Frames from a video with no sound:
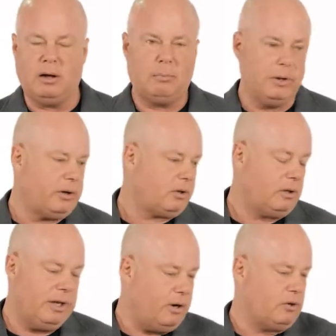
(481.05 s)
political
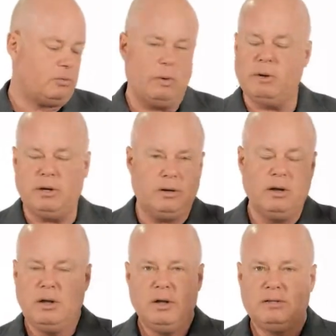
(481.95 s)
leaders, women
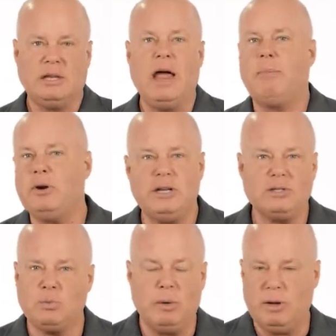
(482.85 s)

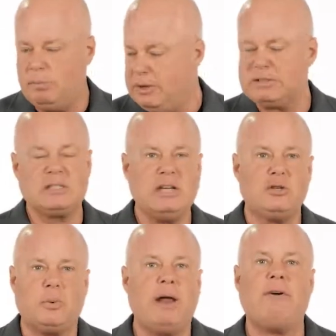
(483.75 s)
celebrities, women business
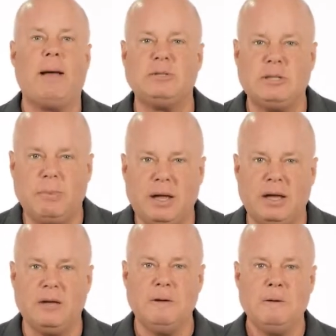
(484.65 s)
leaders, whatever it happens to be.